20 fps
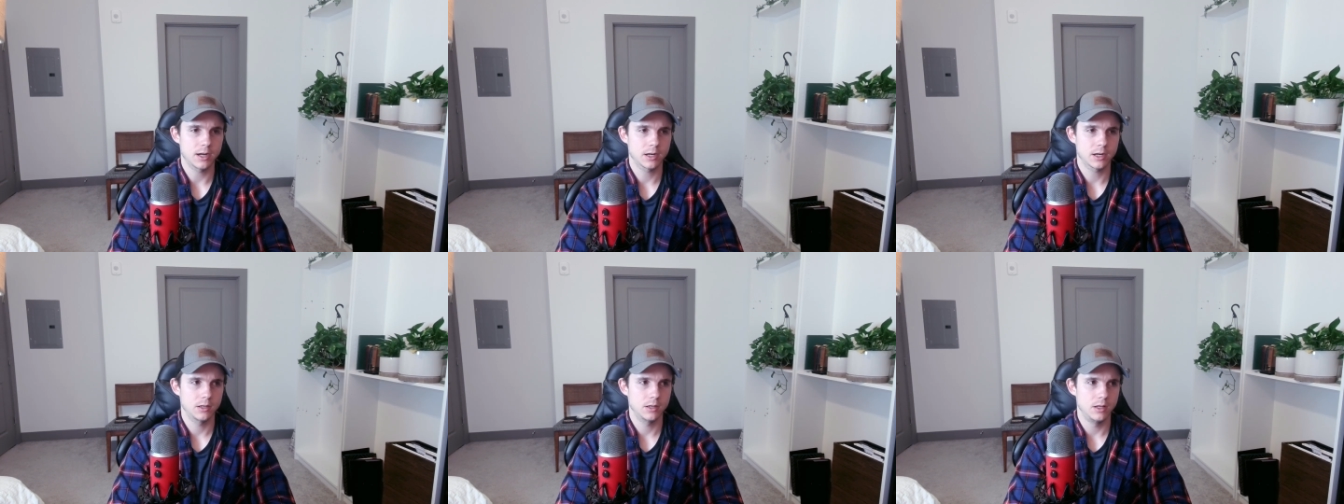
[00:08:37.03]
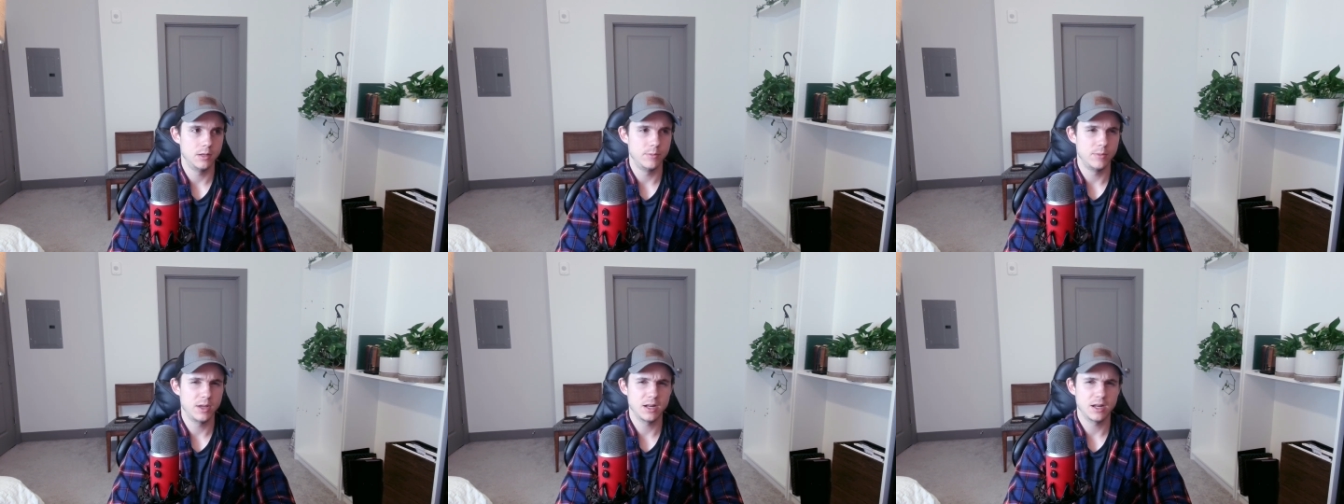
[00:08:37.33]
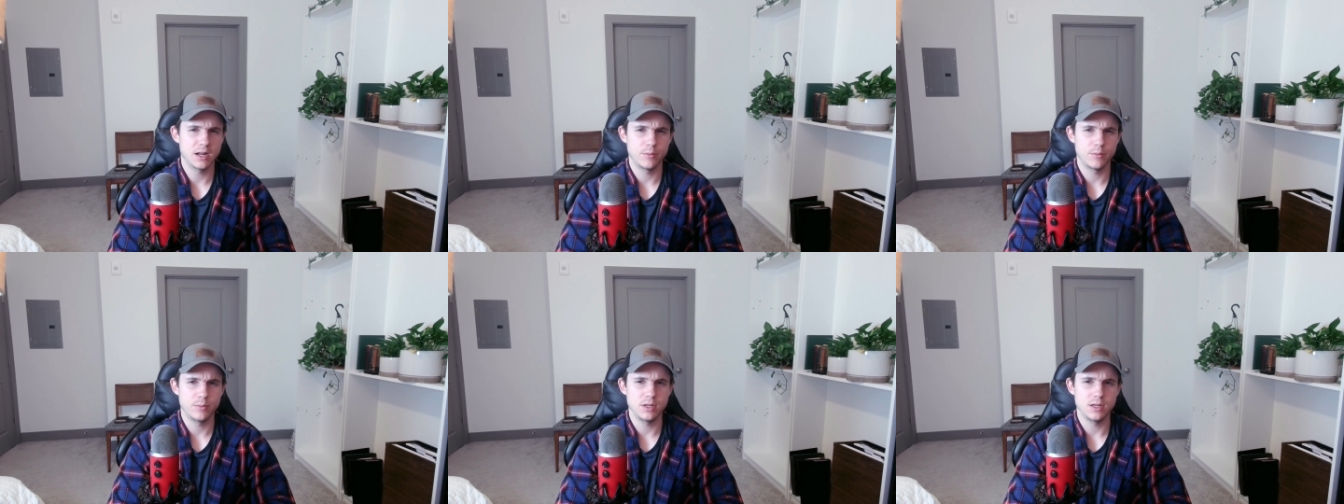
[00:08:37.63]
may
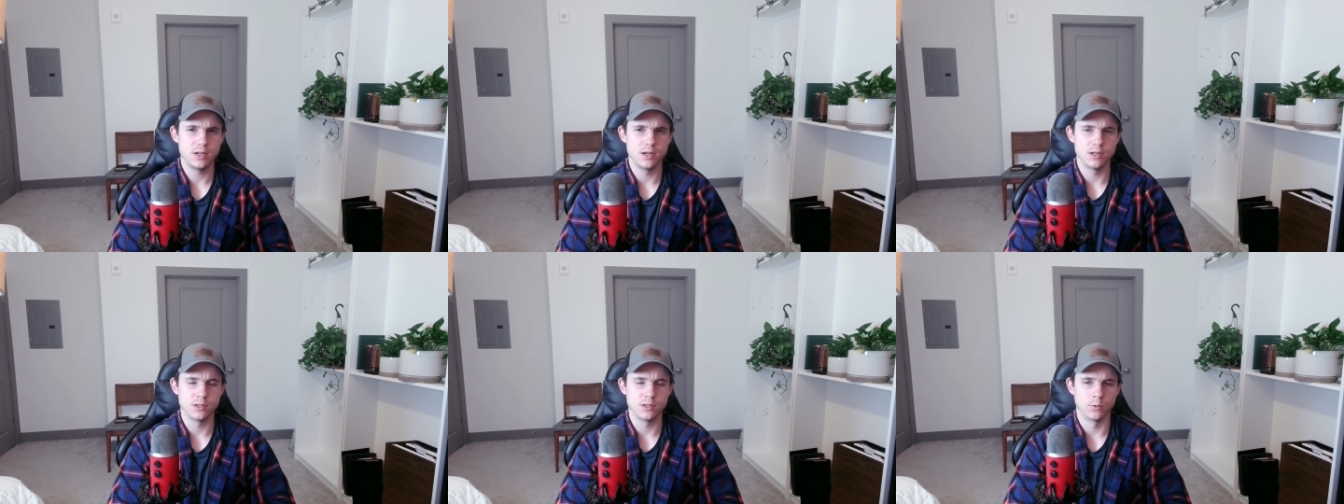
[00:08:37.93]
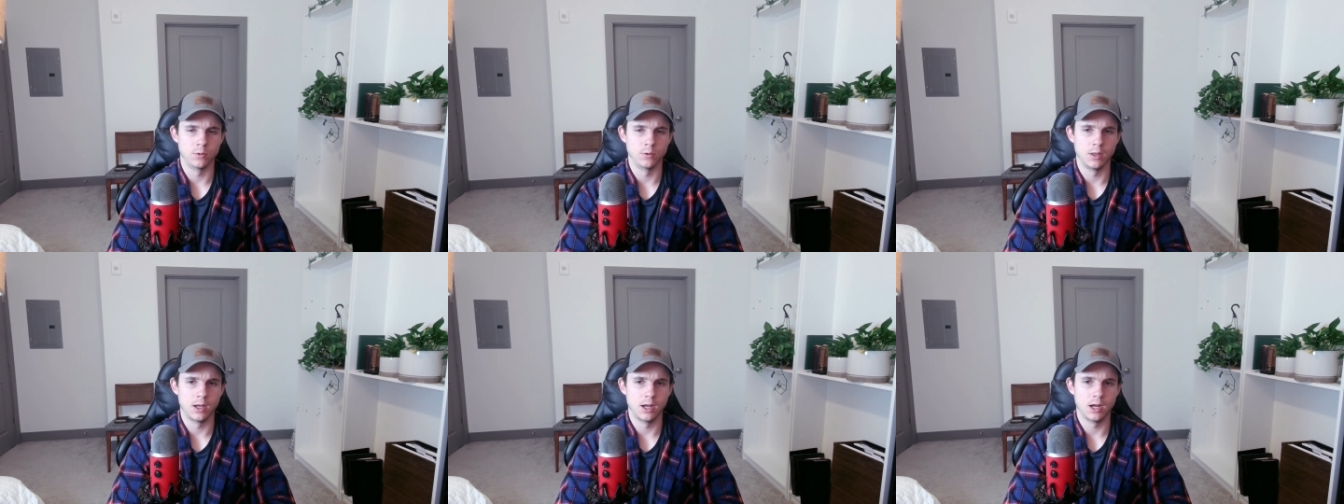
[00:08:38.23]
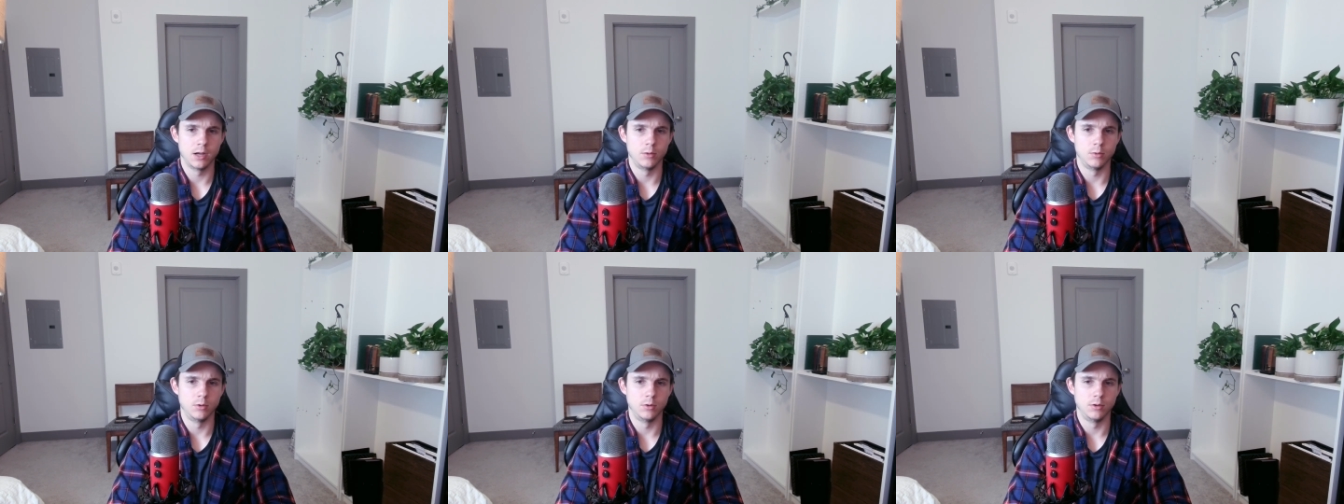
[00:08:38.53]
not be as
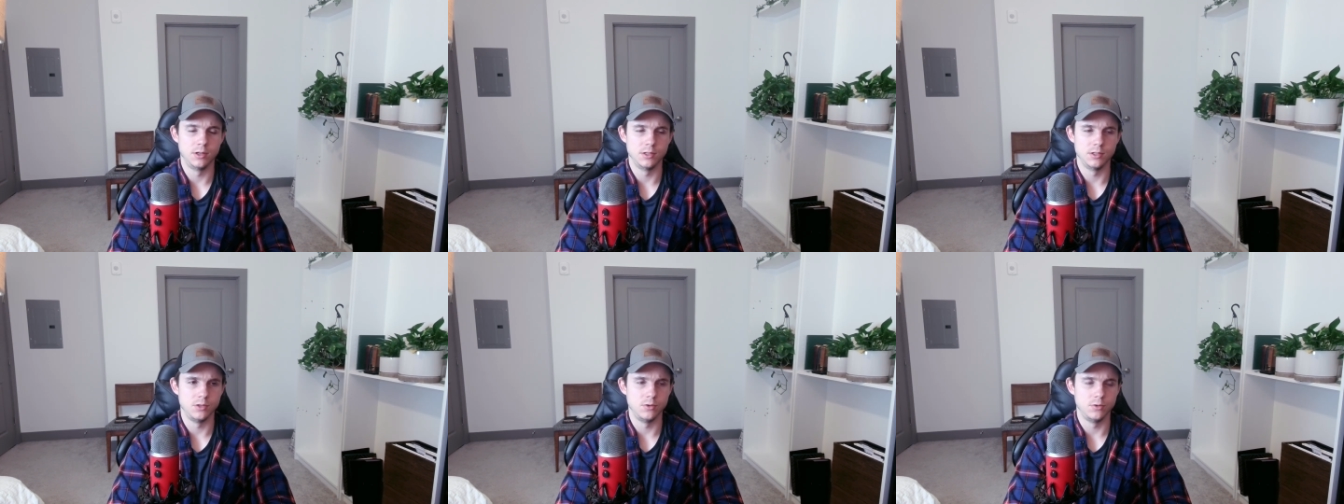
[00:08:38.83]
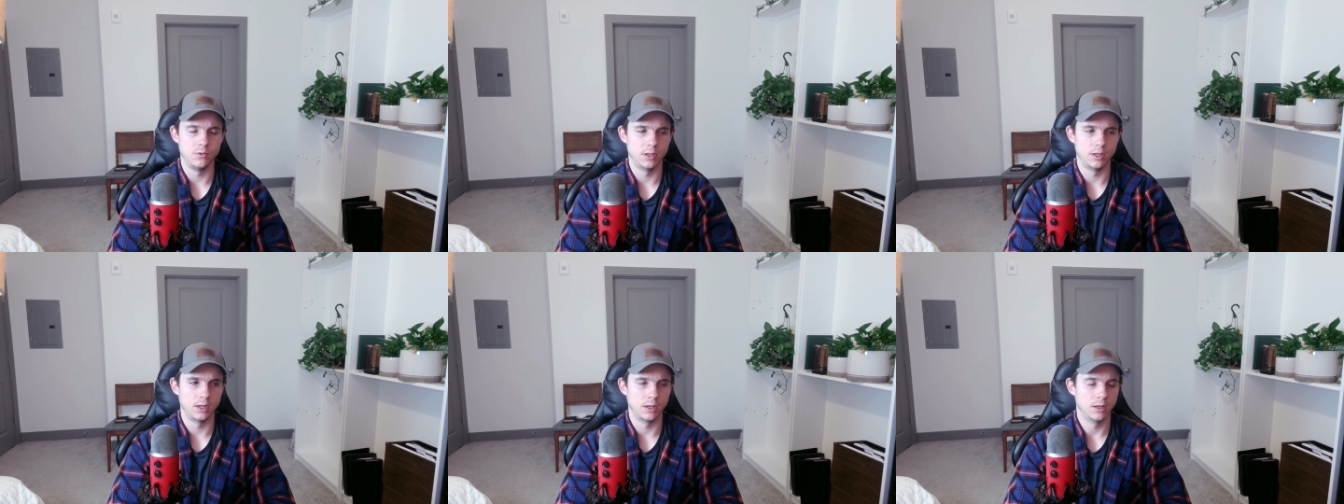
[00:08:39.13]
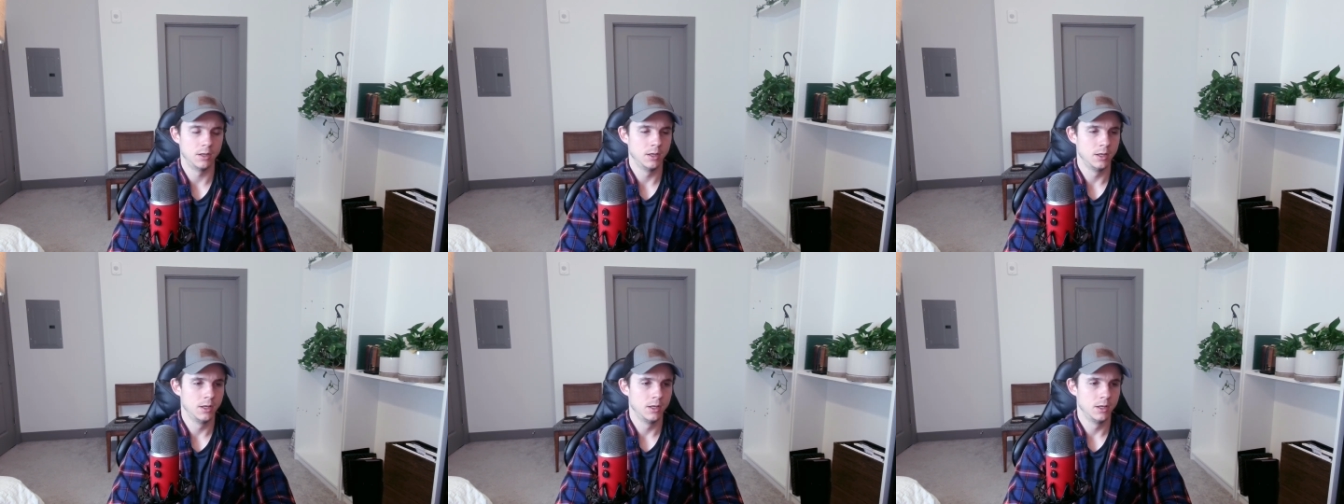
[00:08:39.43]
reliable as you think.